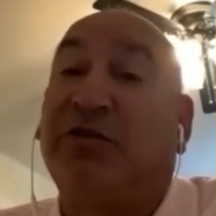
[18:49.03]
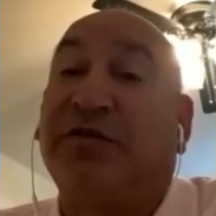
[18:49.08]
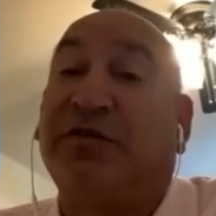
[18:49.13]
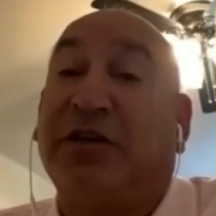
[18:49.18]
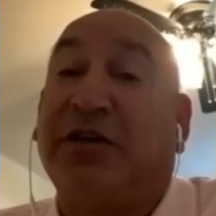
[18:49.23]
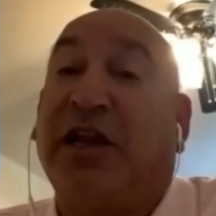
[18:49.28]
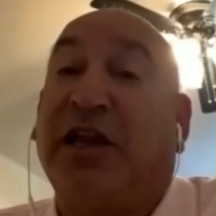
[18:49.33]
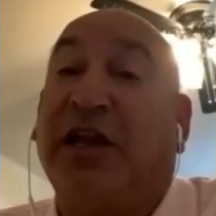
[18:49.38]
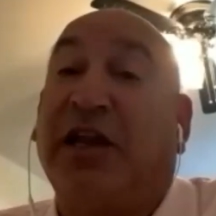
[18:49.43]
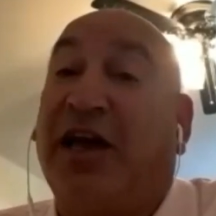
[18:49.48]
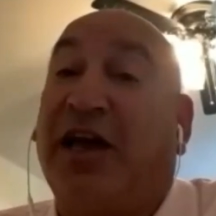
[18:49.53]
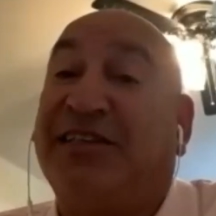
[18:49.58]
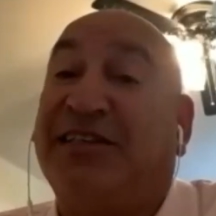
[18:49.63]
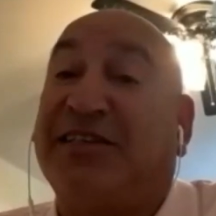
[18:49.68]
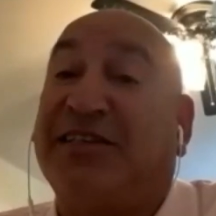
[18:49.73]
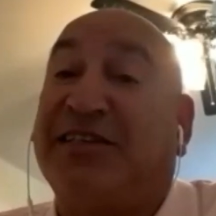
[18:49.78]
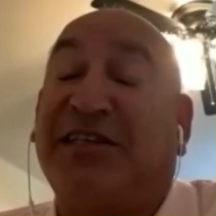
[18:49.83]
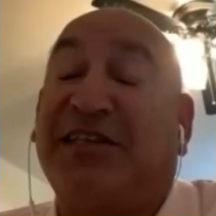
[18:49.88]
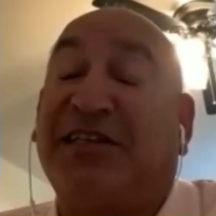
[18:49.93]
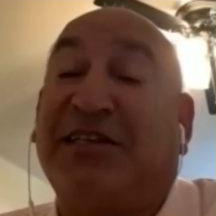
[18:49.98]
a license,
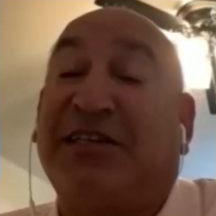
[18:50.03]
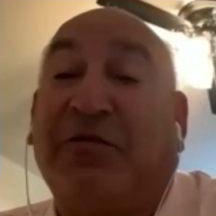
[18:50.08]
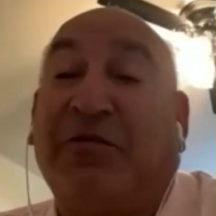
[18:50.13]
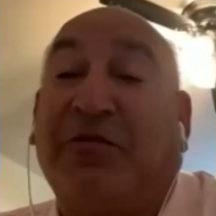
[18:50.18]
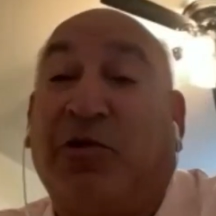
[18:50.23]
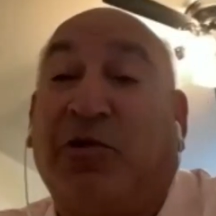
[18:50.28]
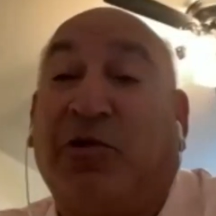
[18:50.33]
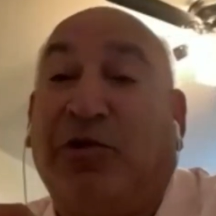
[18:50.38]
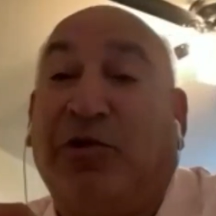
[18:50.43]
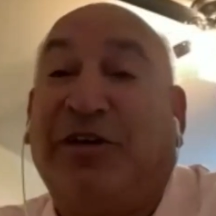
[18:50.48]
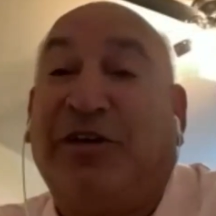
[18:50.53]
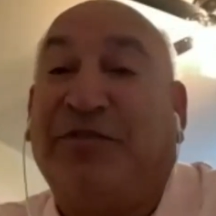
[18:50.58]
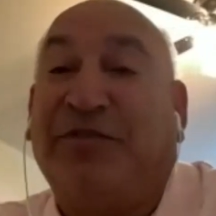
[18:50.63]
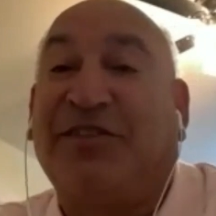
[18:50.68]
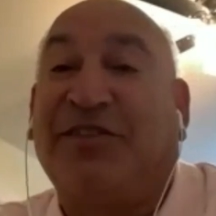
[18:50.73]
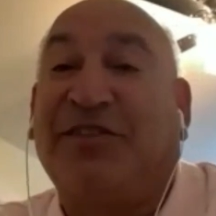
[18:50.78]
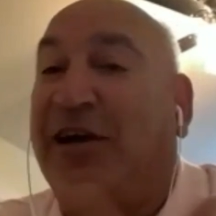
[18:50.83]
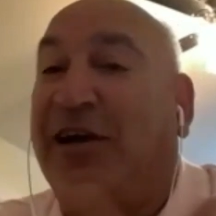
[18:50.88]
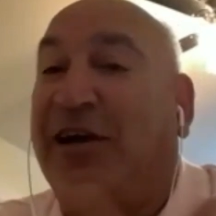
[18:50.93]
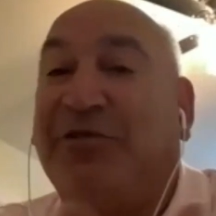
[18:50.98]
isn't it? We're all nervous.
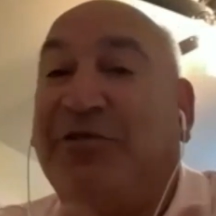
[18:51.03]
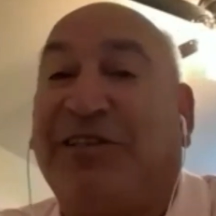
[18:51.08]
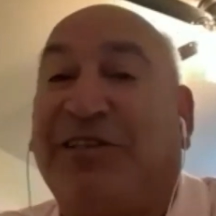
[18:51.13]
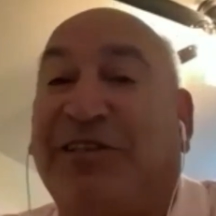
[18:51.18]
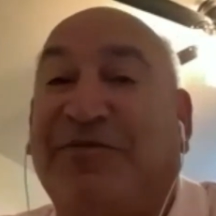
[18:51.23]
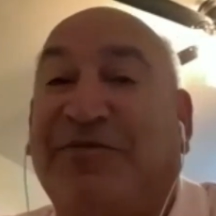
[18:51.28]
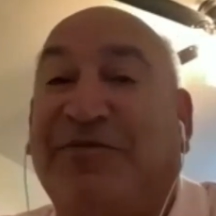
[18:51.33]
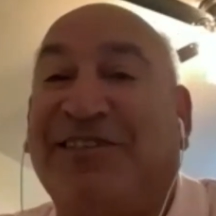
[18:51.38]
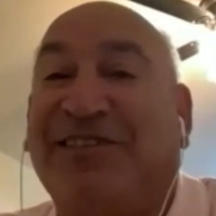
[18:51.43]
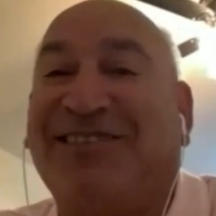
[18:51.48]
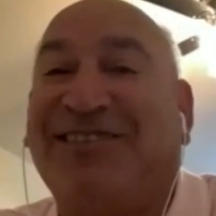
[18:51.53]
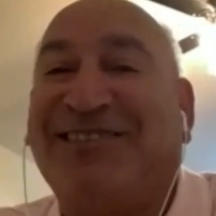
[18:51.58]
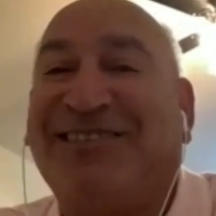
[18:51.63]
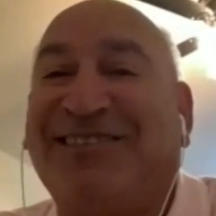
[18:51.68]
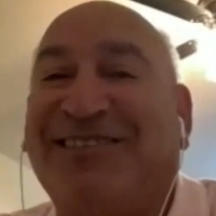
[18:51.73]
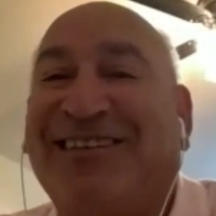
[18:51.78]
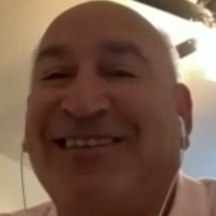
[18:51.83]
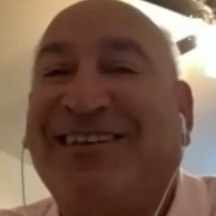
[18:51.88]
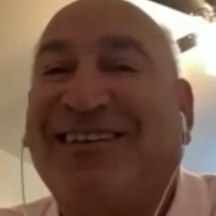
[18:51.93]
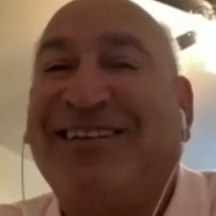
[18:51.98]
I was nervous.
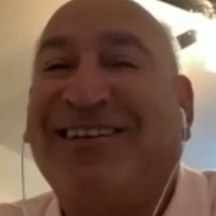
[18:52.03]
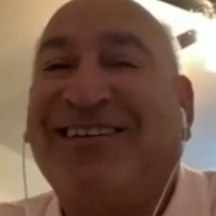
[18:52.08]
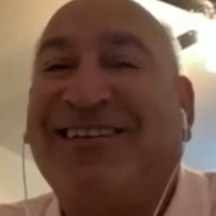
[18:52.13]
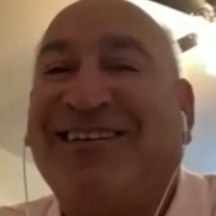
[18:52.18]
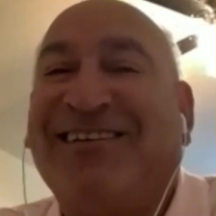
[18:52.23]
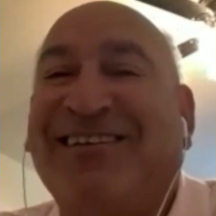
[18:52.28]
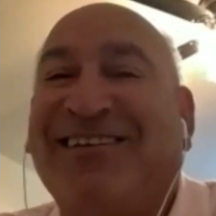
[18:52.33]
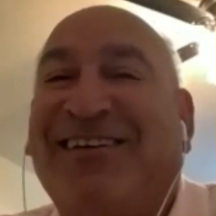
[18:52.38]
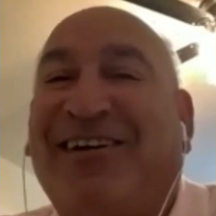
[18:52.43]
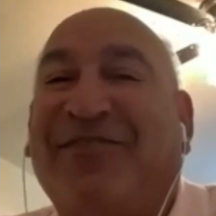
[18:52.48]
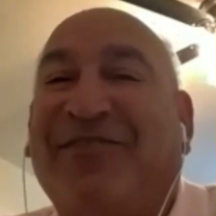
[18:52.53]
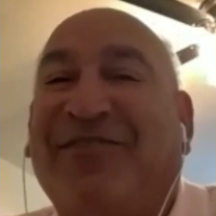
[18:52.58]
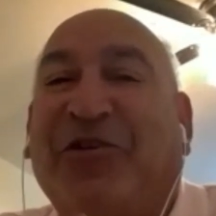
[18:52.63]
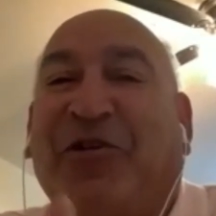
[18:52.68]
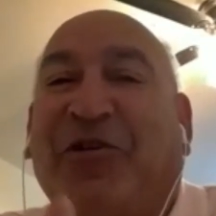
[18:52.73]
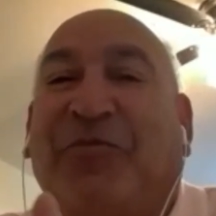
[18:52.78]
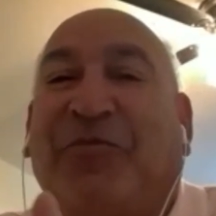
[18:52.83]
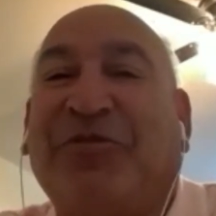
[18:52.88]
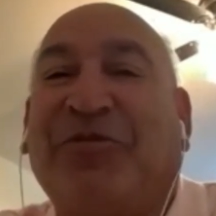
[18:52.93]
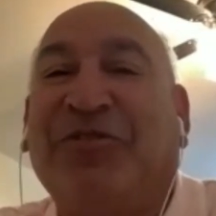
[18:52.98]
I've got to
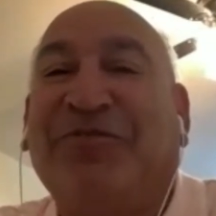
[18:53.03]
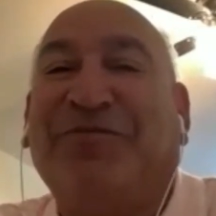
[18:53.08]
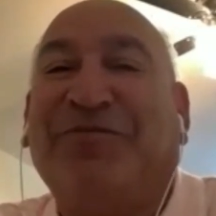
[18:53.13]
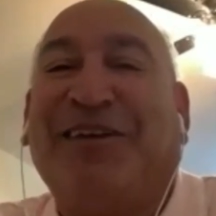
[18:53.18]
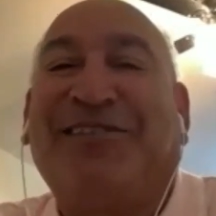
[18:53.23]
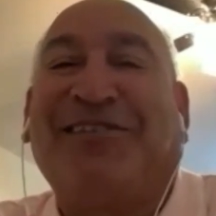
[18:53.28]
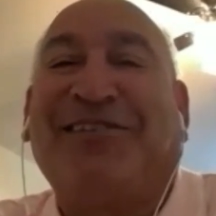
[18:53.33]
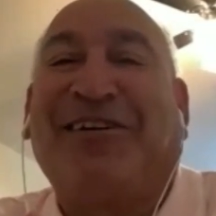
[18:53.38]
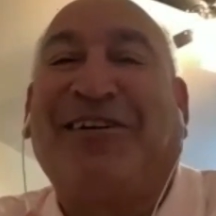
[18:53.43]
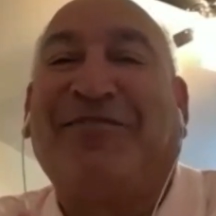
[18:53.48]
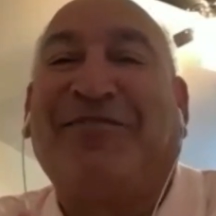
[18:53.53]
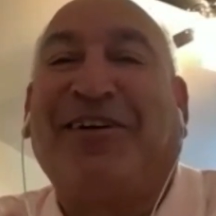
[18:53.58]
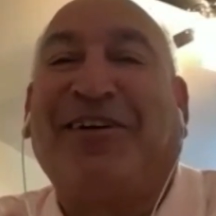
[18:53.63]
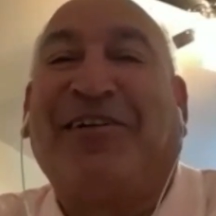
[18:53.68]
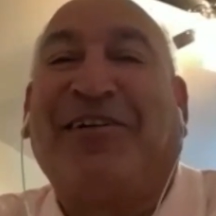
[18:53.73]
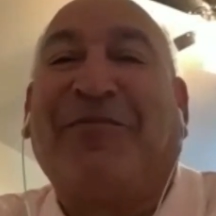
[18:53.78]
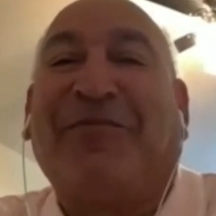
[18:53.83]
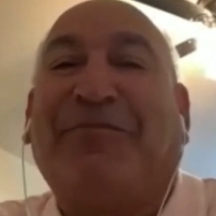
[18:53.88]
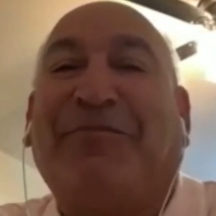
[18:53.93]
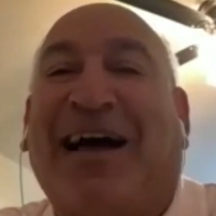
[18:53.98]
prove myself. I got to
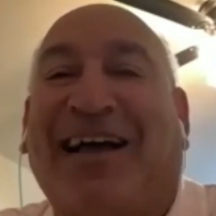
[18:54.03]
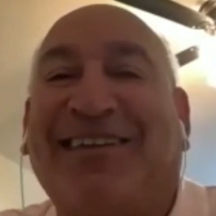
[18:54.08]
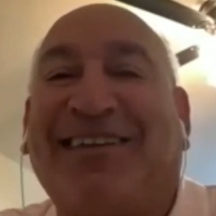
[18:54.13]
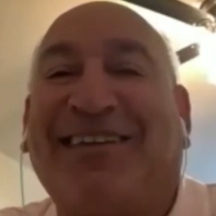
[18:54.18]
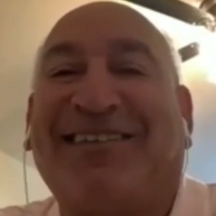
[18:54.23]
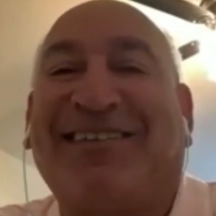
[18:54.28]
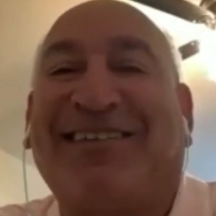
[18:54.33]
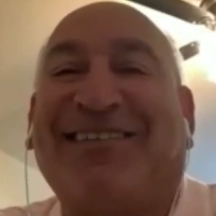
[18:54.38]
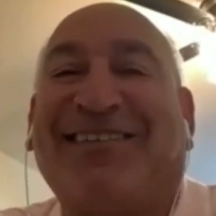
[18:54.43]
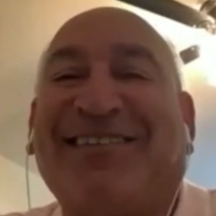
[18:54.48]
pass.